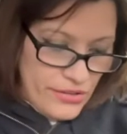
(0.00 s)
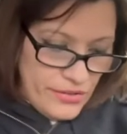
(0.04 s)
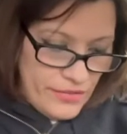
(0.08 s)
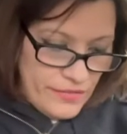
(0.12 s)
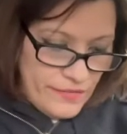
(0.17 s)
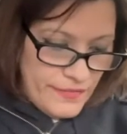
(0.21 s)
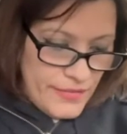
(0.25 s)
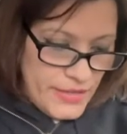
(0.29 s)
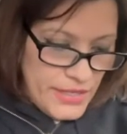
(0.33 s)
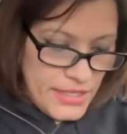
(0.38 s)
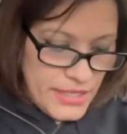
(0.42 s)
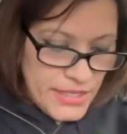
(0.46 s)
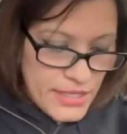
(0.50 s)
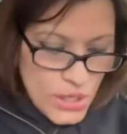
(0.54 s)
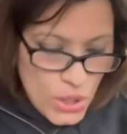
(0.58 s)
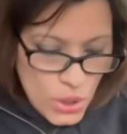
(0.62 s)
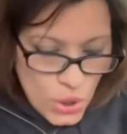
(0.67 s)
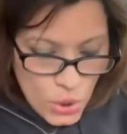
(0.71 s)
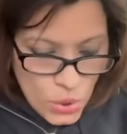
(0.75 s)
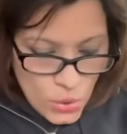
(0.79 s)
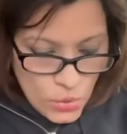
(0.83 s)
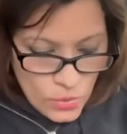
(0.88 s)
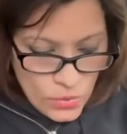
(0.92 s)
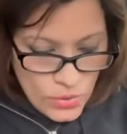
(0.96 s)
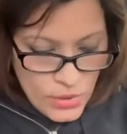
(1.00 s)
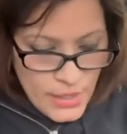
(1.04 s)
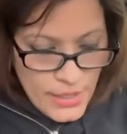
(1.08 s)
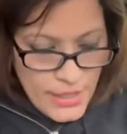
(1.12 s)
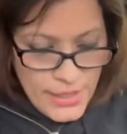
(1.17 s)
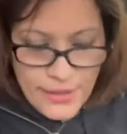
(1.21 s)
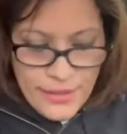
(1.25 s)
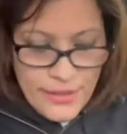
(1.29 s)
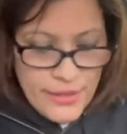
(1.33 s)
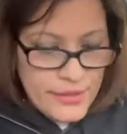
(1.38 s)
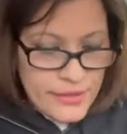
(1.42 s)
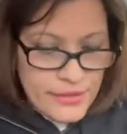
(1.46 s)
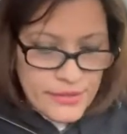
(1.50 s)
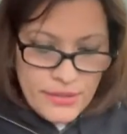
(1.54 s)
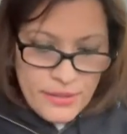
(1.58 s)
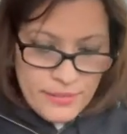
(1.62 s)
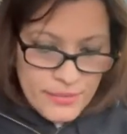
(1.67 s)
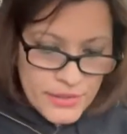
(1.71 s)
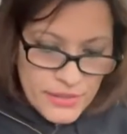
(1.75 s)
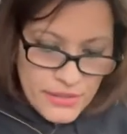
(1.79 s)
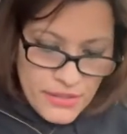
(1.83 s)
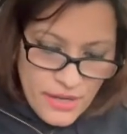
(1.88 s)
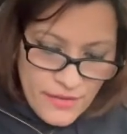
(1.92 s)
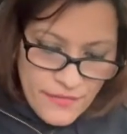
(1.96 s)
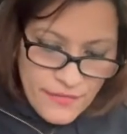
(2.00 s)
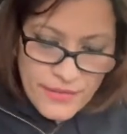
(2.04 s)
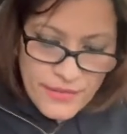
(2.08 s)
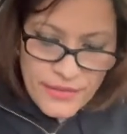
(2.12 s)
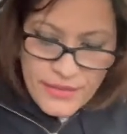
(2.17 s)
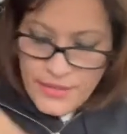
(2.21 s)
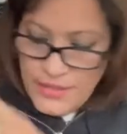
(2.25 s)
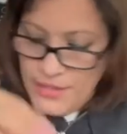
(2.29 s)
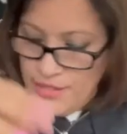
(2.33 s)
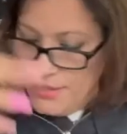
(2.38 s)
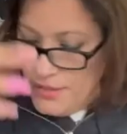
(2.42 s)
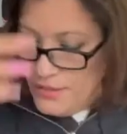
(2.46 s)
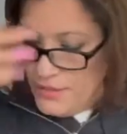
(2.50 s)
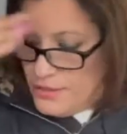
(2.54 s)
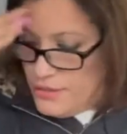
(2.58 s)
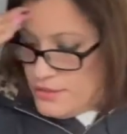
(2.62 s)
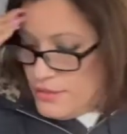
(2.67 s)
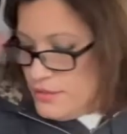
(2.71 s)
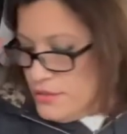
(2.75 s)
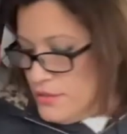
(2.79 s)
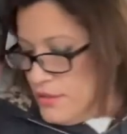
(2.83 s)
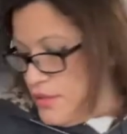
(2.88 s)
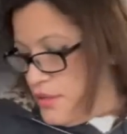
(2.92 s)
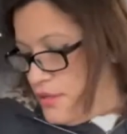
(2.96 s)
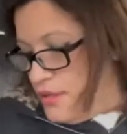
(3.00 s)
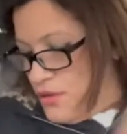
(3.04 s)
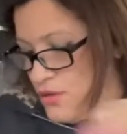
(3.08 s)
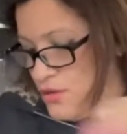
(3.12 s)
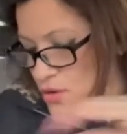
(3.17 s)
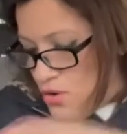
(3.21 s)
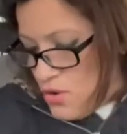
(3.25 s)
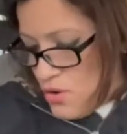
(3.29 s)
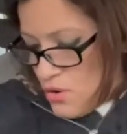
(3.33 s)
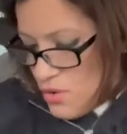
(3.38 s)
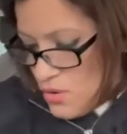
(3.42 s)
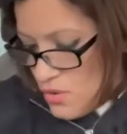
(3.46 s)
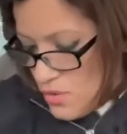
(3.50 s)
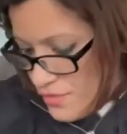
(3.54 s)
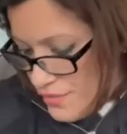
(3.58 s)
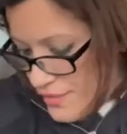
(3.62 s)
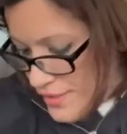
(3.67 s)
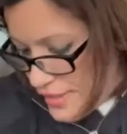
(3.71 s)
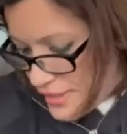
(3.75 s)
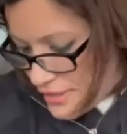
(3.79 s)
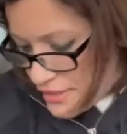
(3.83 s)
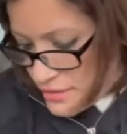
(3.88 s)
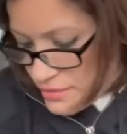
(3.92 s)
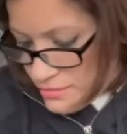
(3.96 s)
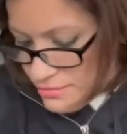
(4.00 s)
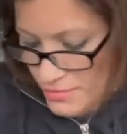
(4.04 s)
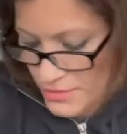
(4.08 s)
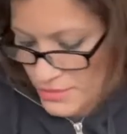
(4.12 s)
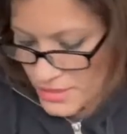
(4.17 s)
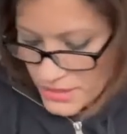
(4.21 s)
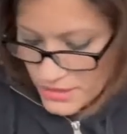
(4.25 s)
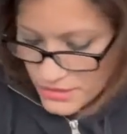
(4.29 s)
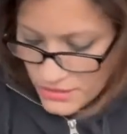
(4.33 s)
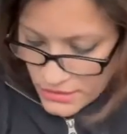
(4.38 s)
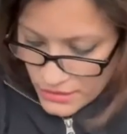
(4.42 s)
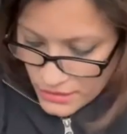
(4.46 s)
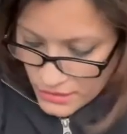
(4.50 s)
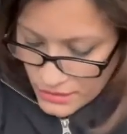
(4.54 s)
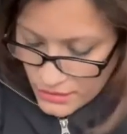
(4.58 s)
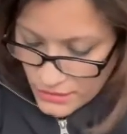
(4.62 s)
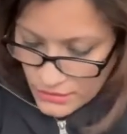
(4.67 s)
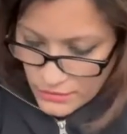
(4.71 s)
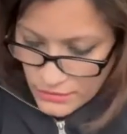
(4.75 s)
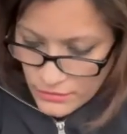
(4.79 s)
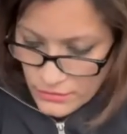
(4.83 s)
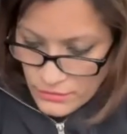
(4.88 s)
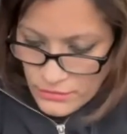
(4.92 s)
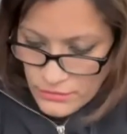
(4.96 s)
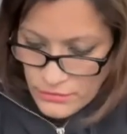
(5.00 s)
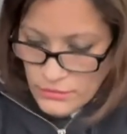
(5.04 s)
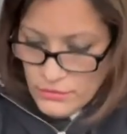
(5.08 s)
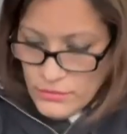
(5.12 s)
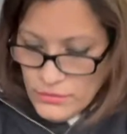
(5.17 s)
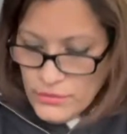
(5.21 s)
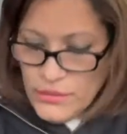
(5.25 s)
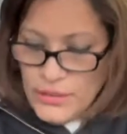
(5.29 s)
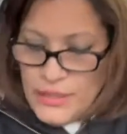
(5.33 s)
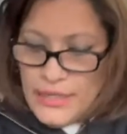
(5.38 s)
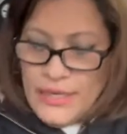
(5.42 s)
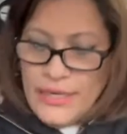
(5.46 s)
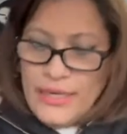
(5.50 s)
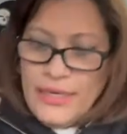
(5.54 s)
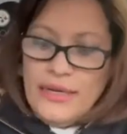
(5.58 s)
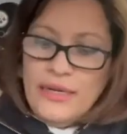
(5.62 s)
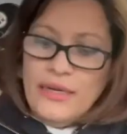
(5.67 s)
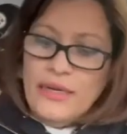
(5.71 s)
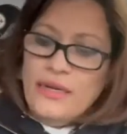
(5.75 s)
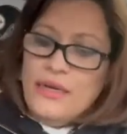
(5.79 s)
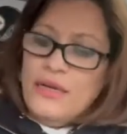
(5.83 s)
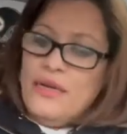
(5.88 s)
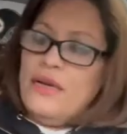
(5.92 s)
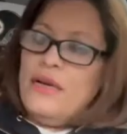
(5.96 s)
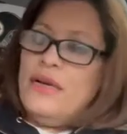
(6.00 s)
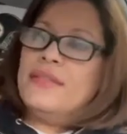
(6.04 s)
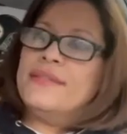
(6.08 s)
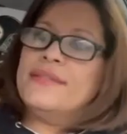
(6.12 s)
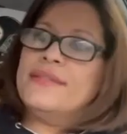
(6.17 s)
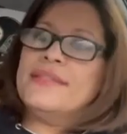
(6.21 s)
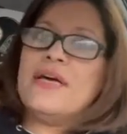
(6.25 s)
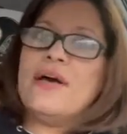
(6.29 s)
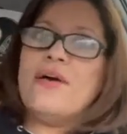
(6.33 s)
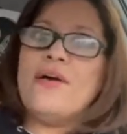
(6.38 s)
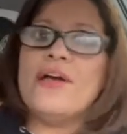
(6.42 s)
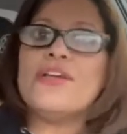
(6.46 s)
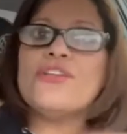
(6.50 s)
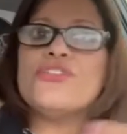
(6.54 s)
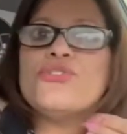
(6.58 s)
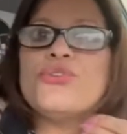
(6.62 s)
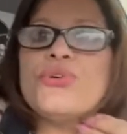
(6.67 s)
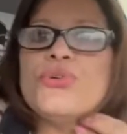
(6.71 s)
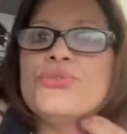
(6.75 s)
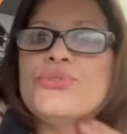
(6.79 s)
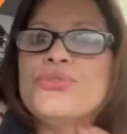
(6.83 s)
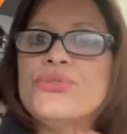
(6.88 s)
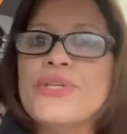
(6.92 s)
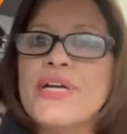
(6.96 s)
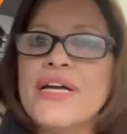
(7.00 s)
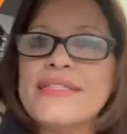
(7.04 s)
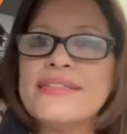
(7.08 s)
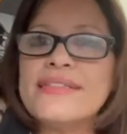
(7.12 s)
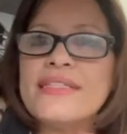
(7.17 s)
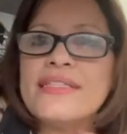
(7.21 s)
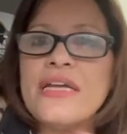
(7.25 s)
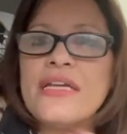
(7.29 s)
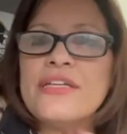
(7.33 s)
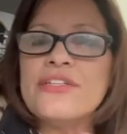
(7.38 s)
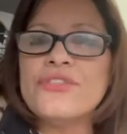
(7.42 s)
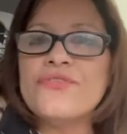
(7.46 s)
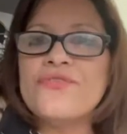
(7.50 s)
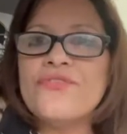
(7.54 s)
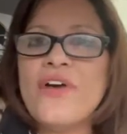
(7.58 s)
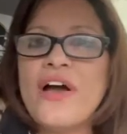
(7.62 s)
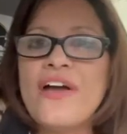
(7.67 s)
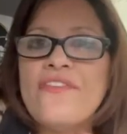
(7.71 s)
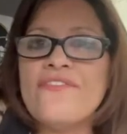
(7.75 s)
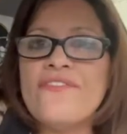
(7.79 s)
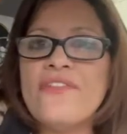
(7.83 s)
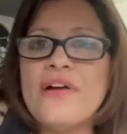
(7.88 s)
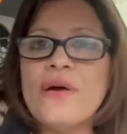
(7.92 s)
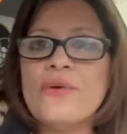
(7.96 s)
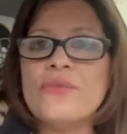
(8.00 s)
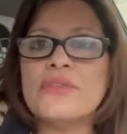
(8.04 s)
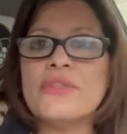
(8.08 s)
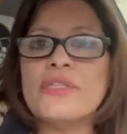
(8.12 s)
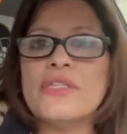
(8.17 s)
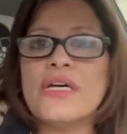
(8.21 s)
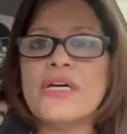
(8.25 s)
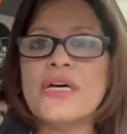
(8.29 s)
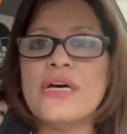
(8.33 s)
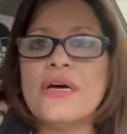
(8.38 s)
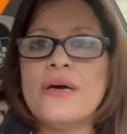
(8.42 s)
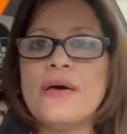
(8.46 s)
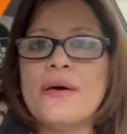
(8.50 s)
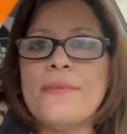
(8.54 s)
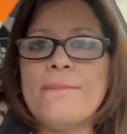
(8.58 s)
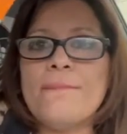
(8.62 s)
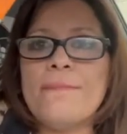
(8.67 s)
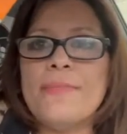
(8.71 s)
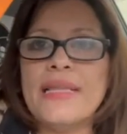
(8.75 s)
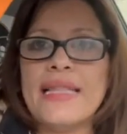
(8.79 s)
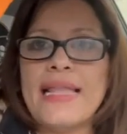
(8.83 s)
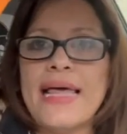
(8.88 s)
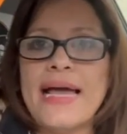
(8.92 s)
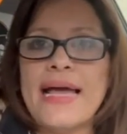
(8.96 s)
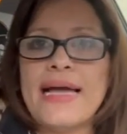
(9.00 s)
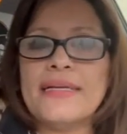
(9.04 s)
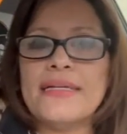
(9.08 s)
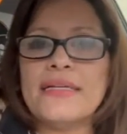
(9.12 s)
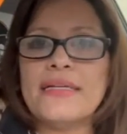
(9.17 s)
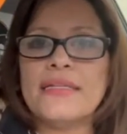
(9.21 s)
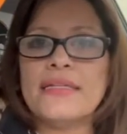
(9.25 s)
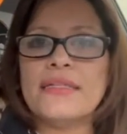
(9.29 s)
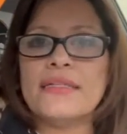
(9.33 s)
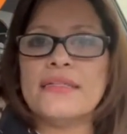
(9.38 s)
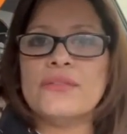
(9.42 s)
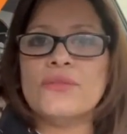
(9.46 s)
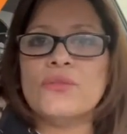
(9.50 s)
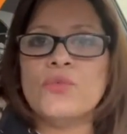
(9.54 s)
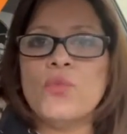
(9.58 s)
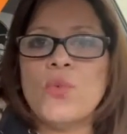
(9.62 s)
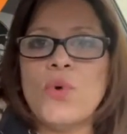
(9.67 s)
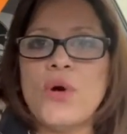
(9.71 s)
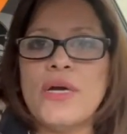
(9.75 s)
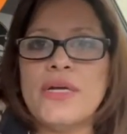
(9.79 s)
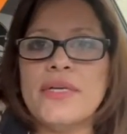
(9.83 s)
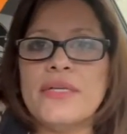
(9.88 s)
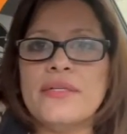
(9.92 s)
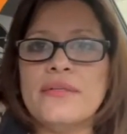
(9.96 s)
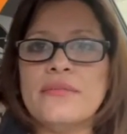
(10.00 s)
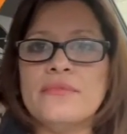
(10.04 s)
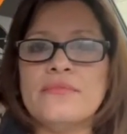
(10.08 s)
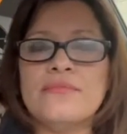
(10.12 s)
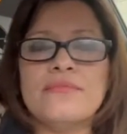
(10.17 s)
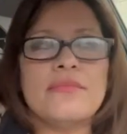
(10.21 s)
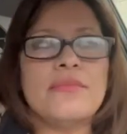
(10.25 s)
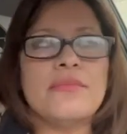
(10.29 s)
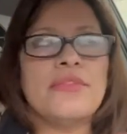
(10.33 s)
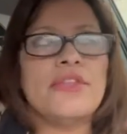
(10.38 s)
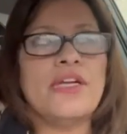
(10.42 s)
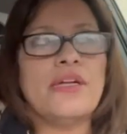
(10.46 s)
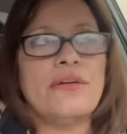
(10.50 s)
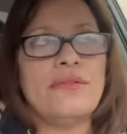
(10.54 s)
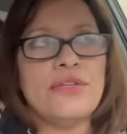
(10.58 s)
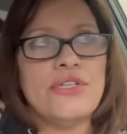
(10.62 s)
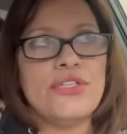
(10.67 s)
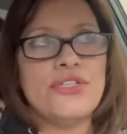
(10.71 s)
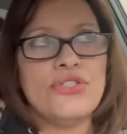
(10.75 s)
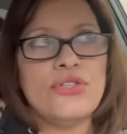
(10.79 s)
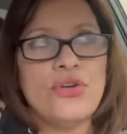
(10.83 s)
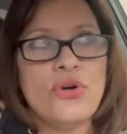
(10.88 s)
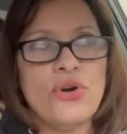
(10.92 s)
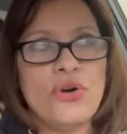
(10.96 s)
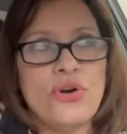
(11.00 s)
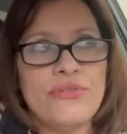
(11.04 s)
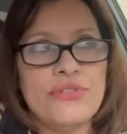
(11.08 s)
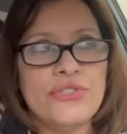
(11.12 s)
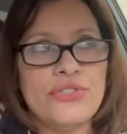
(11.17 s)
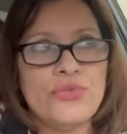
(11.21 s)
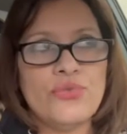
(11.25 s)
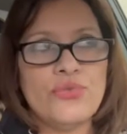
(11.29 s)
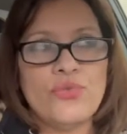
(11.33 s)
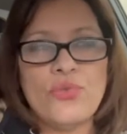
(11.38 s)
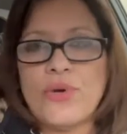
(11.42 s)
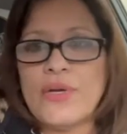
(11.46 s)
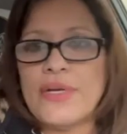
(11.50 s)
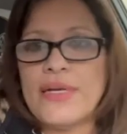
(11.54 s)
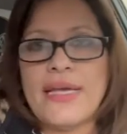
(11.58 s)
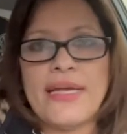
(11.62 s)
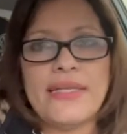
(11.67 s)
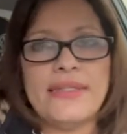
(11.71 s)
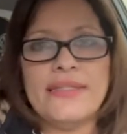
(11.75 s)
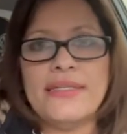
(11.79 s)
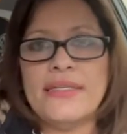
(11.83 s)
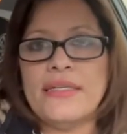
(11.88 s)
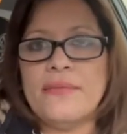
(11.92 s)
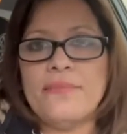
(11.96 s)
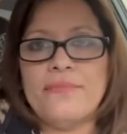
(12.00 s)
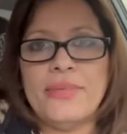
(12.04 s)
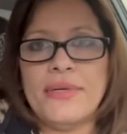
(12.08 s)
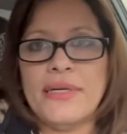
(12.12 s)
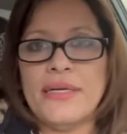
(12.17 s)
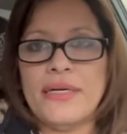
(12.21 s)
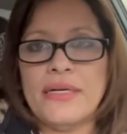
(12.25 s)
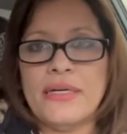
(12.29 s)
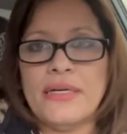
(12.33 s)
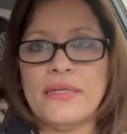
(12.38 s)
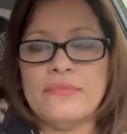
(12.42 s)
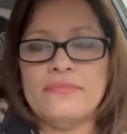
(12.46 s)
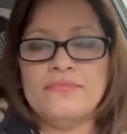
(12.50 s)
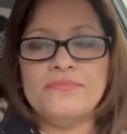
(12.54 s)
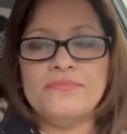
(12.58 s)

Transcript: video. There's some stuff in this hole that is missing. Now I showed you guys I, I found the black one there is an orange one i didn't pick up